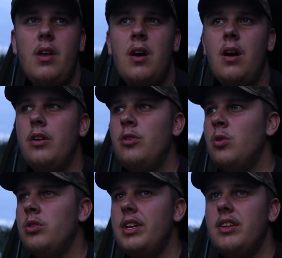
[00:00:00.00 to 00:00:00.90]

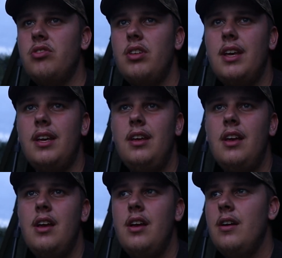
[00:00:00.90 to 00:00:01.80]
Norton Disney,
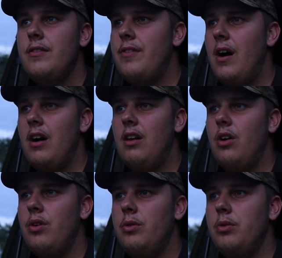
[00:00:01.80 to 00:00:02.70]

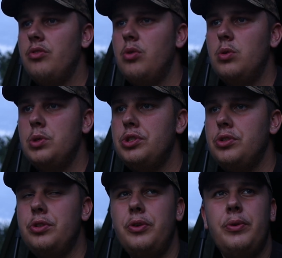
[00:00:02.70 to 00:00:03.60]
Farlow's,
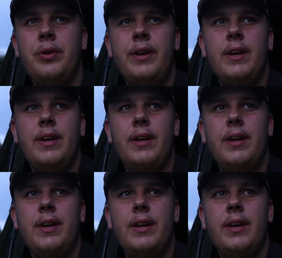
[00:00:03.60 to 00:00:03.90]
Horseshoe,